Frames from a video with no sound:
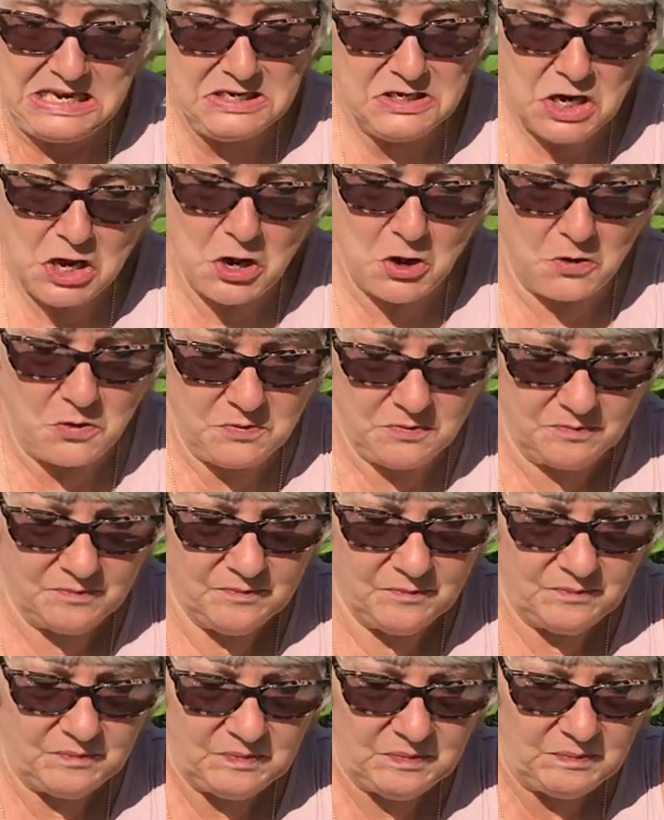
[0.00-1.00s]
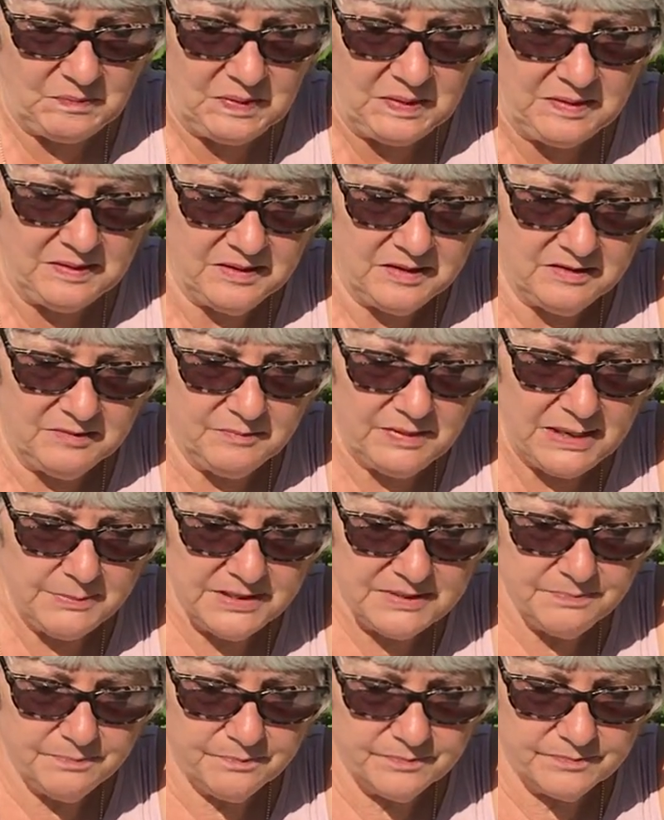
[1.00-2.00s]
No.
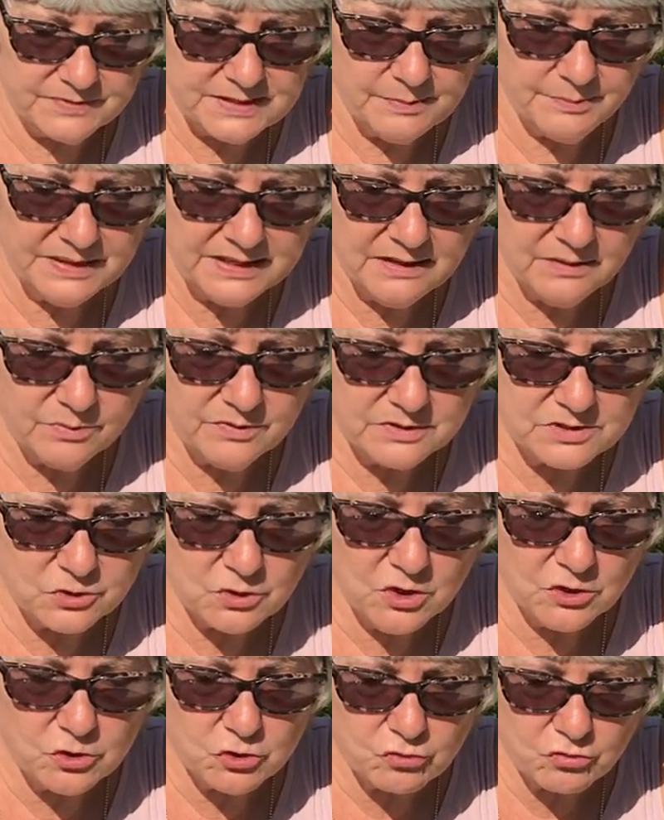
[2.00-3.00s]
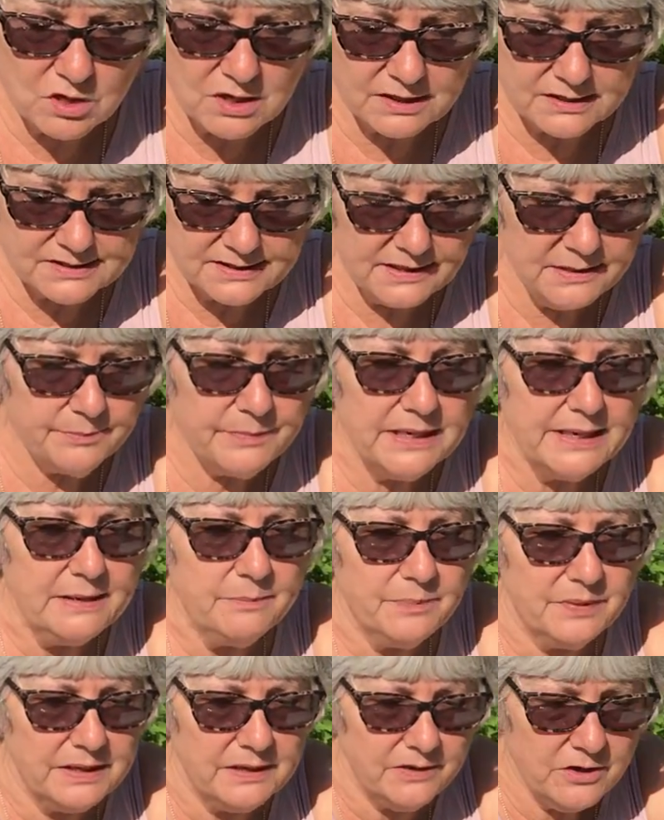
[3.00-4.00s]
Maybe somebody who was on drugs, they might,
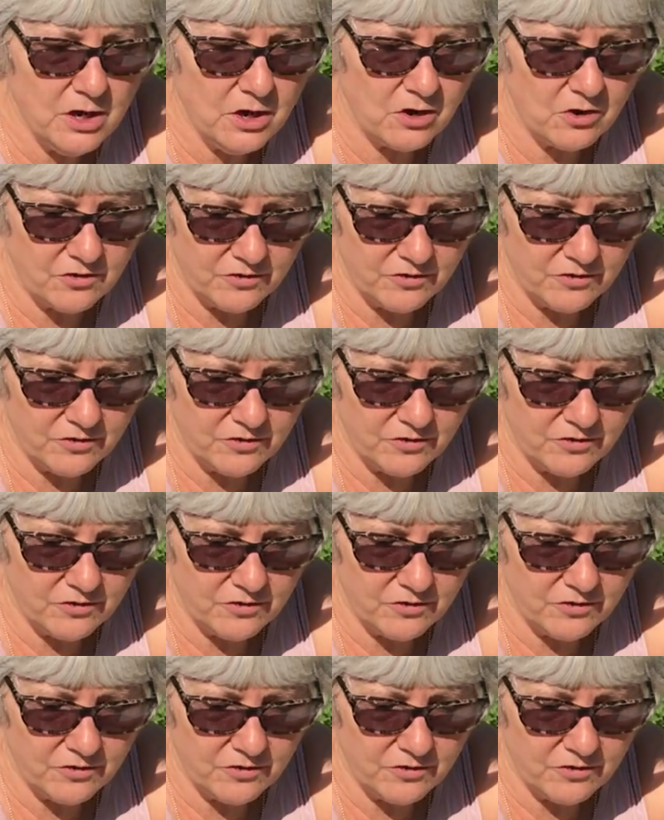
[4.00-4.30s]
but no.